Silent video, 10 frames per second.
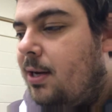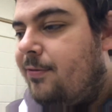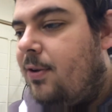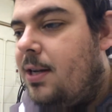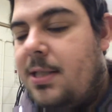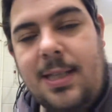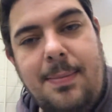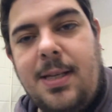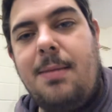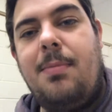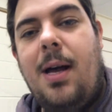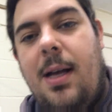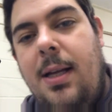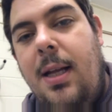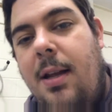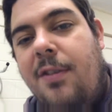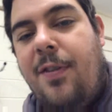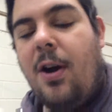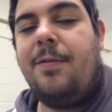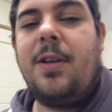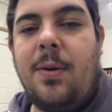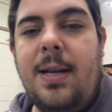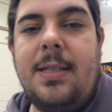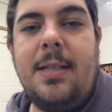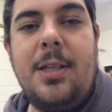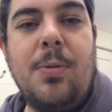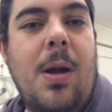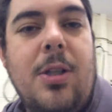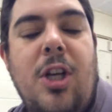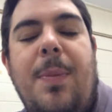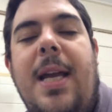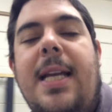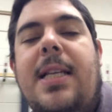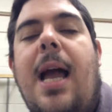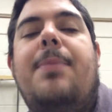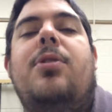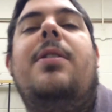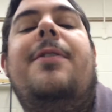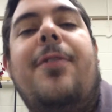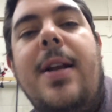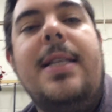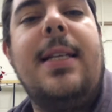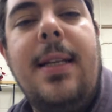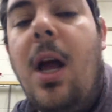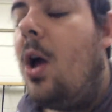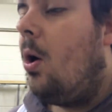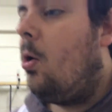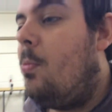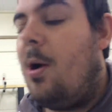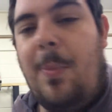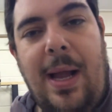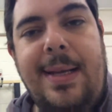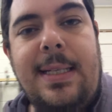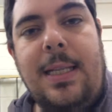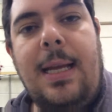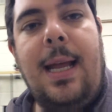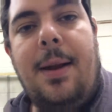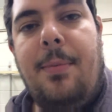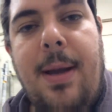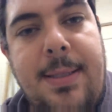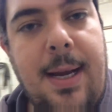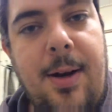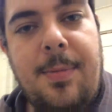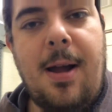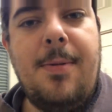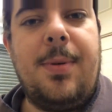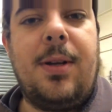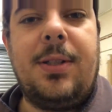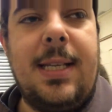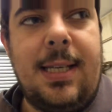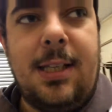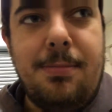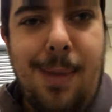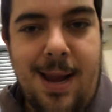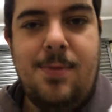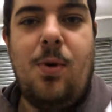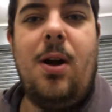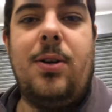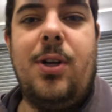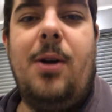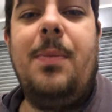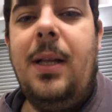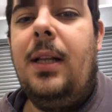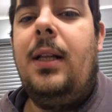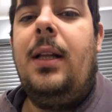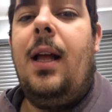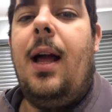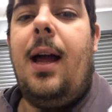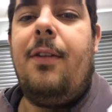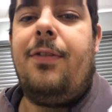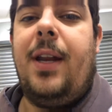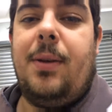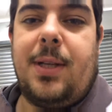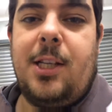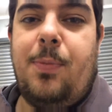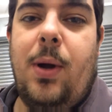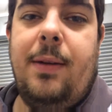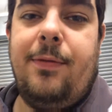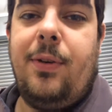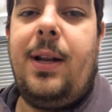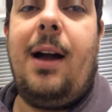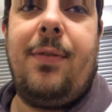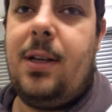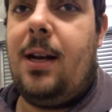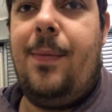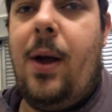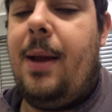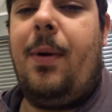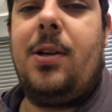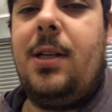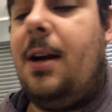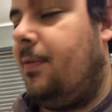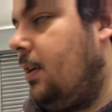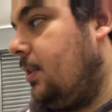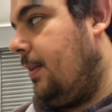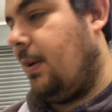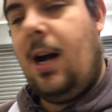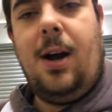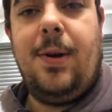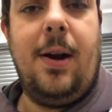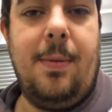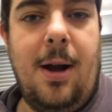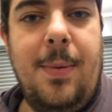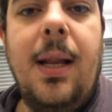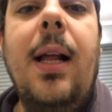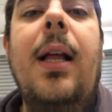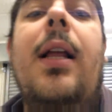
21st of September, 5 degrees in this workshop, it is absolutely freezing. All my paint is laid out on the radiator at the moment because this is the main workshop. Uh, everything else gets put in through the oven and I'm not airbrushing the oven because I have a car in there at the moment,